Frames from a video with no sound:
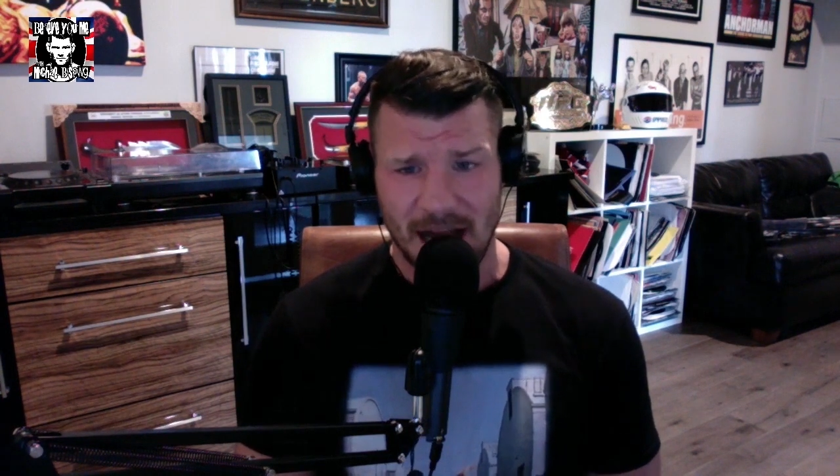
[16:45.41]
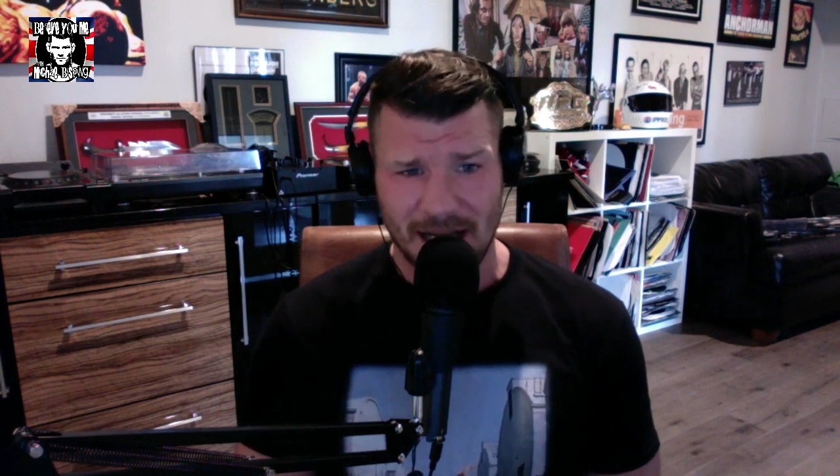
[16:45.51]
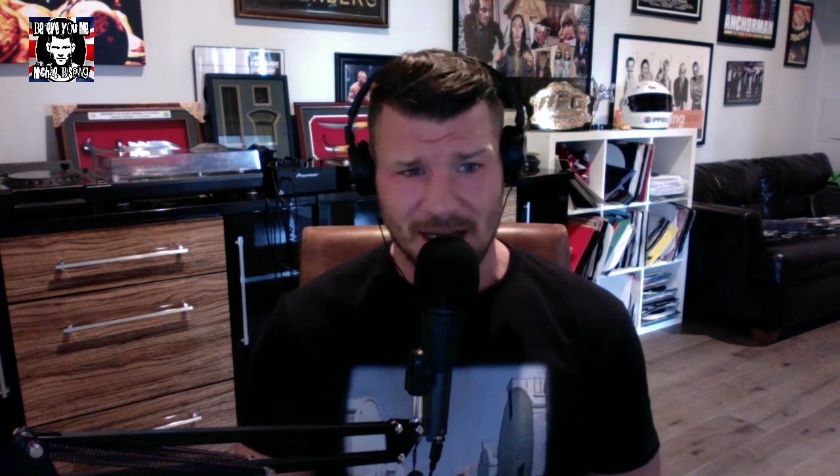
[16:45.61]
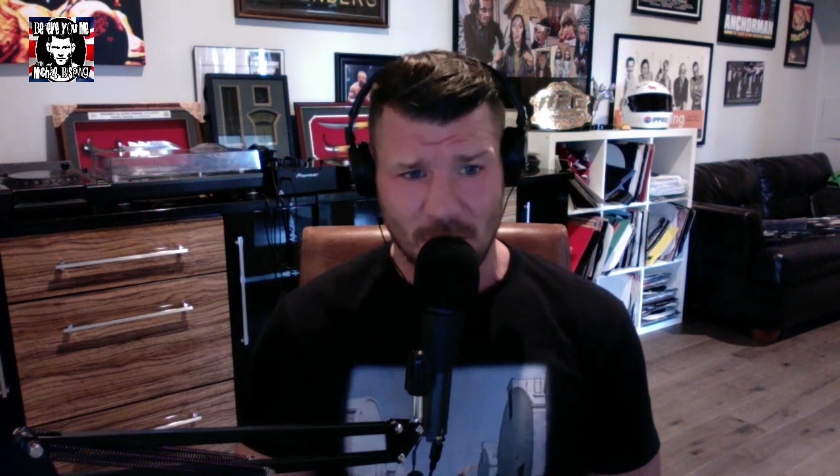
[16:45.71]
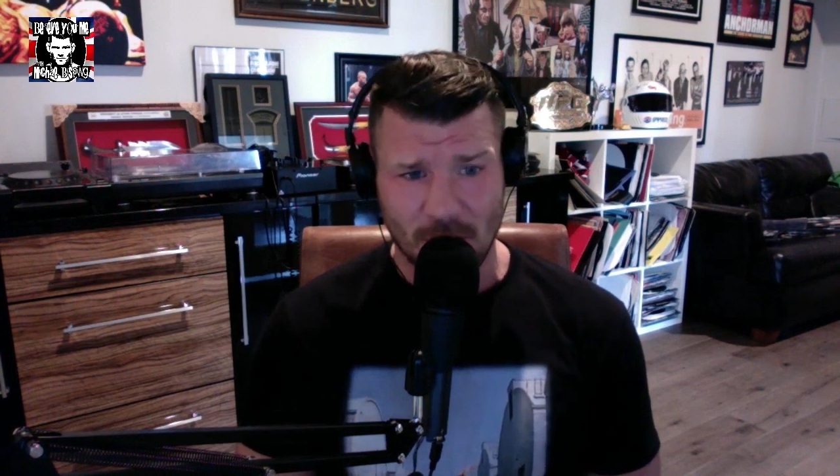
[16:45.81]

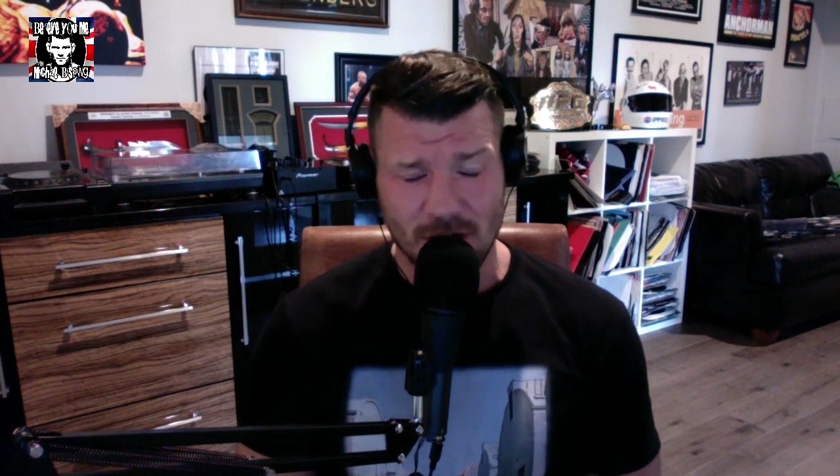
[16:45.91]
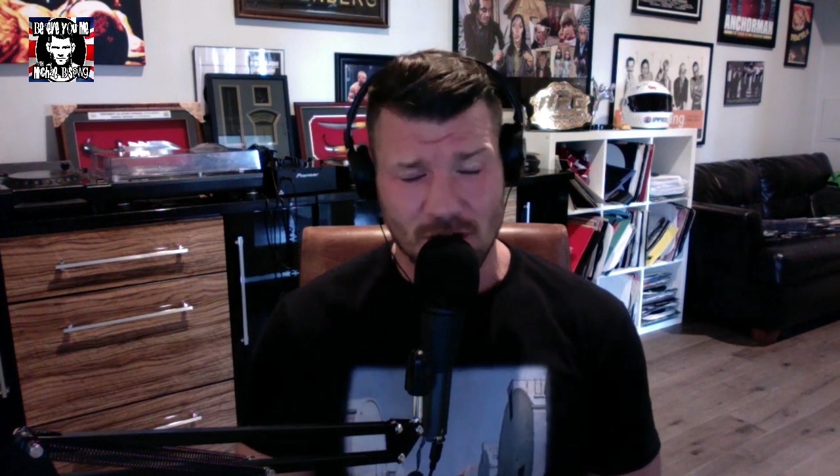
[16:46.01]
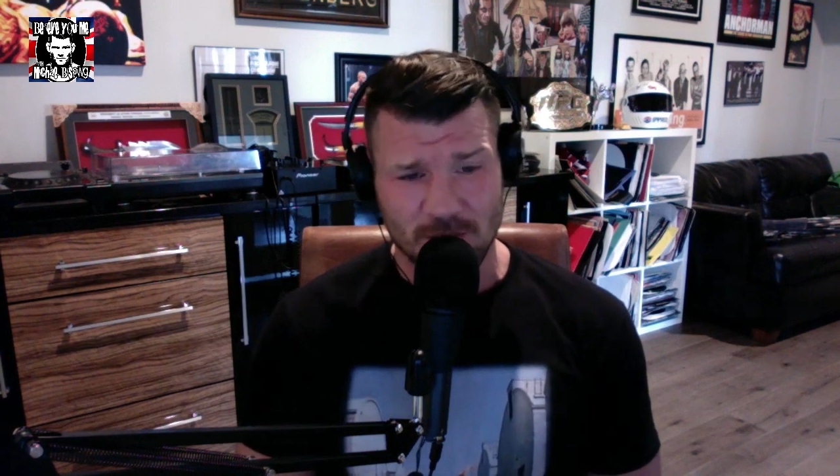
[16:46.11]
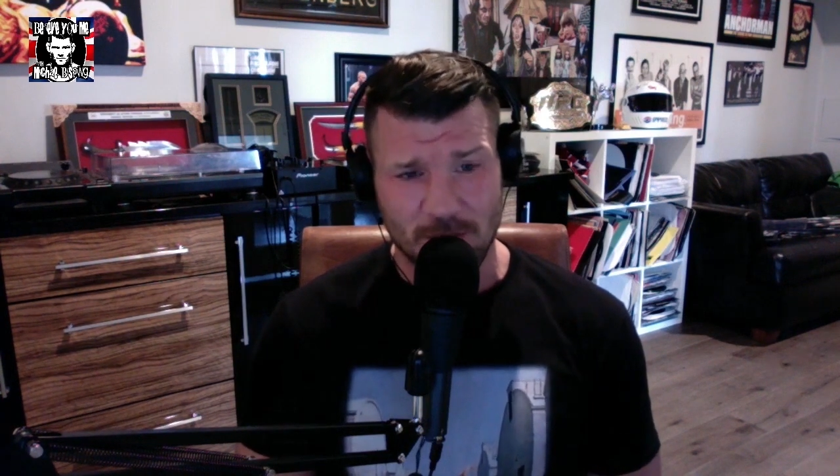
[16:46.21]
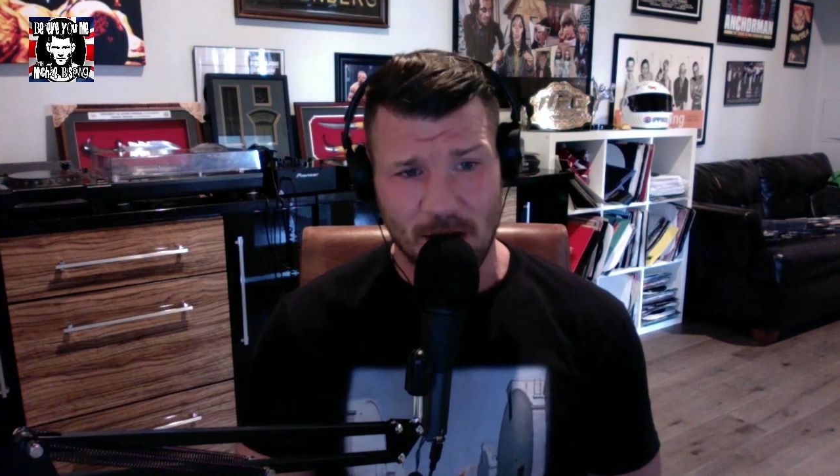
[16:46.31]
and he only
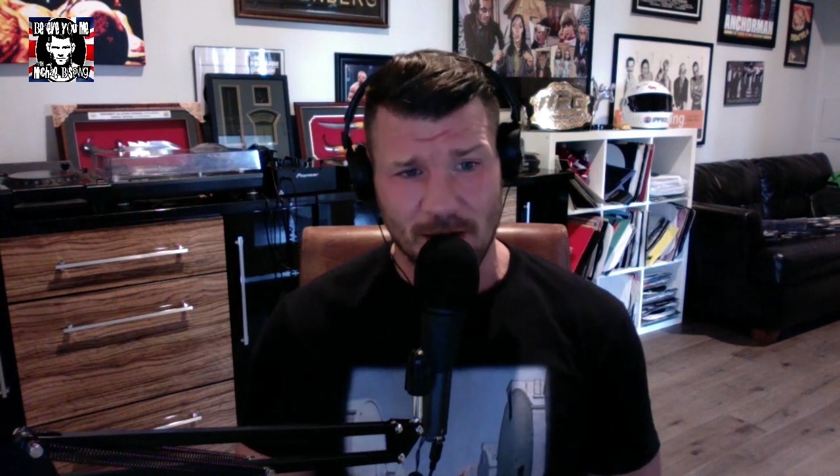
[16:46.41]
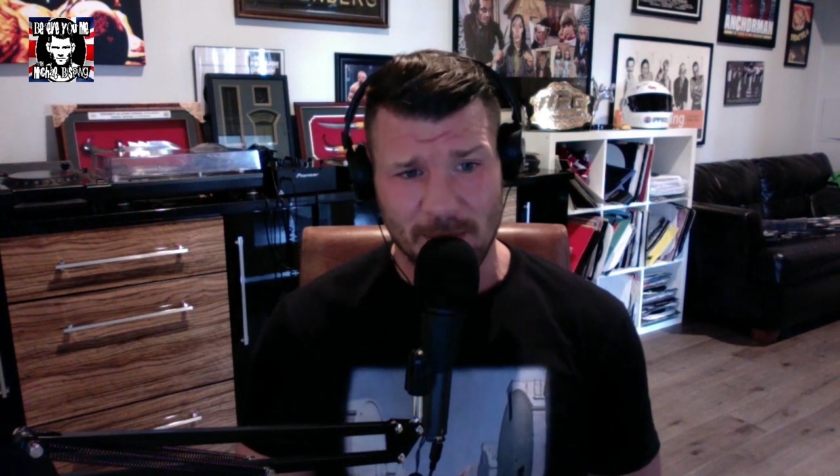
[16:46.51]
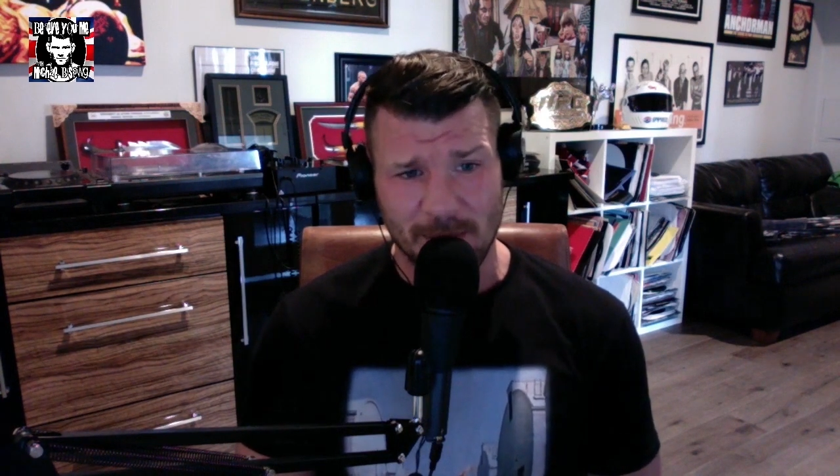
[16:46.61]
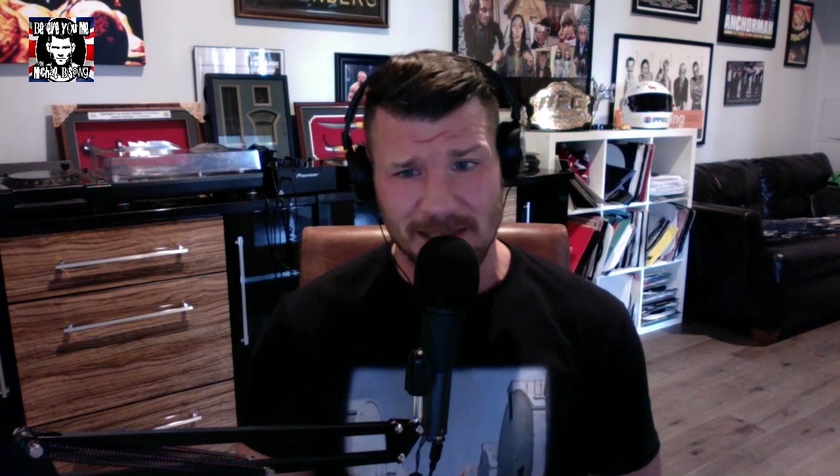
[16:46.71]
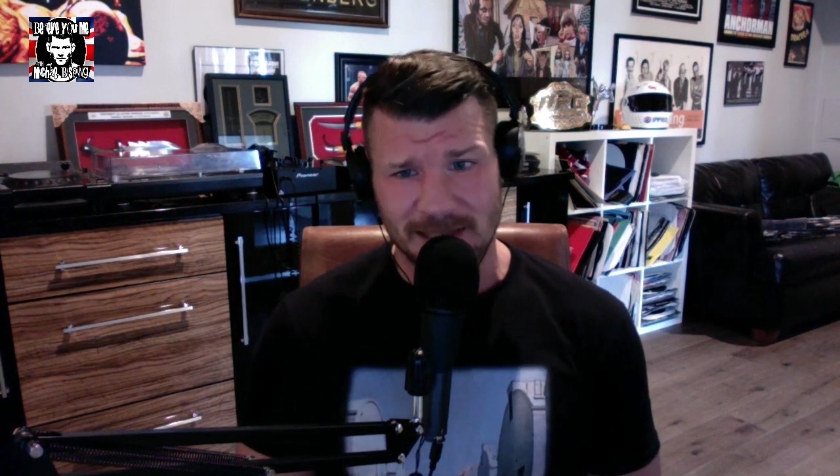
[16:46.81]
just barely
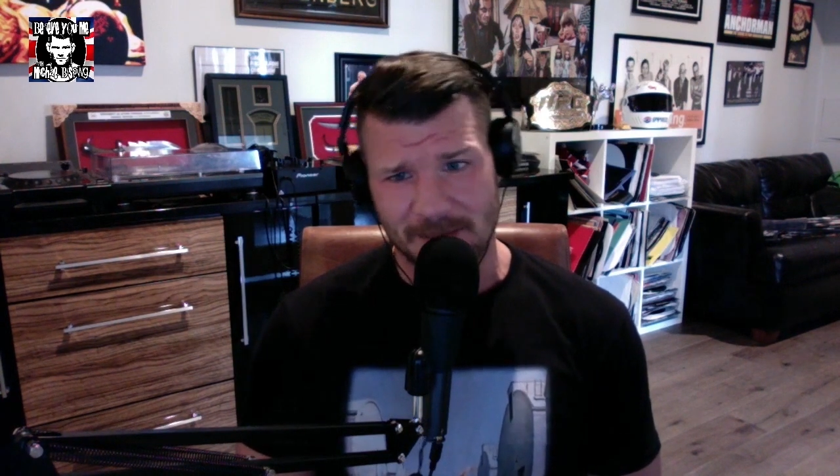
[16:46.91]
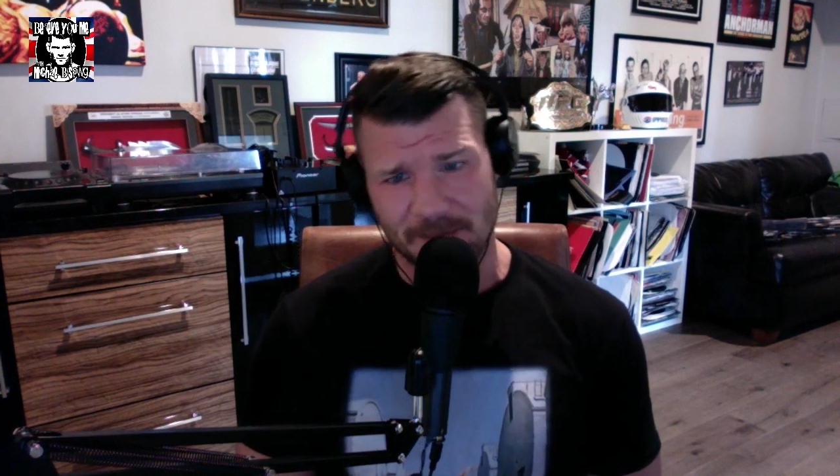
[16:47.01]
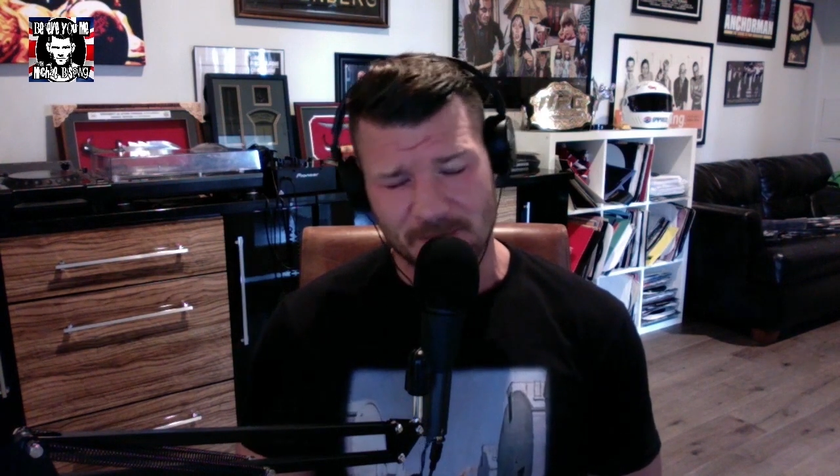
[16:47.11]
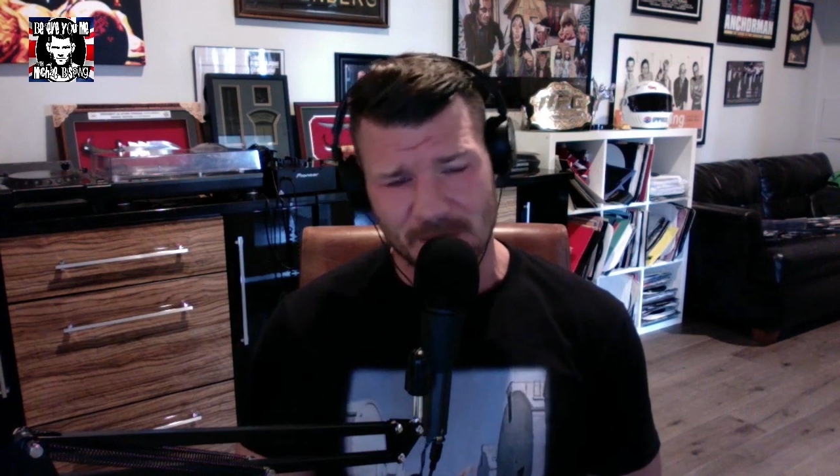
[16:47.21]
beat him,